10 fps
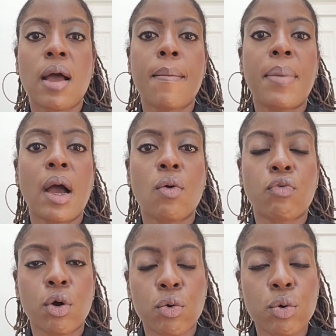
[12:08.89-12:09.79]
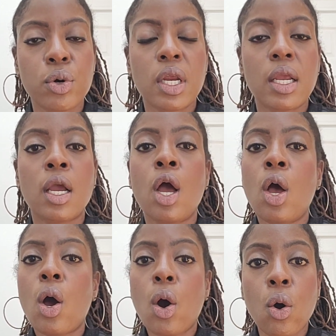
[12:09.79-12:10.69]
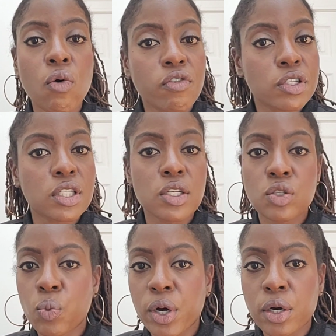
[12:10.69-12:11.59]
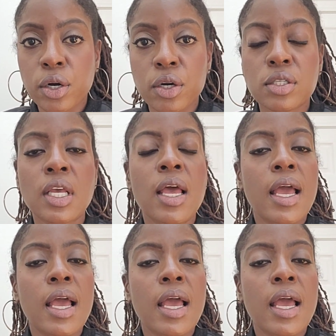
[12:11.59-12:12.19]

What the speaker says: about recruiting overseas workers,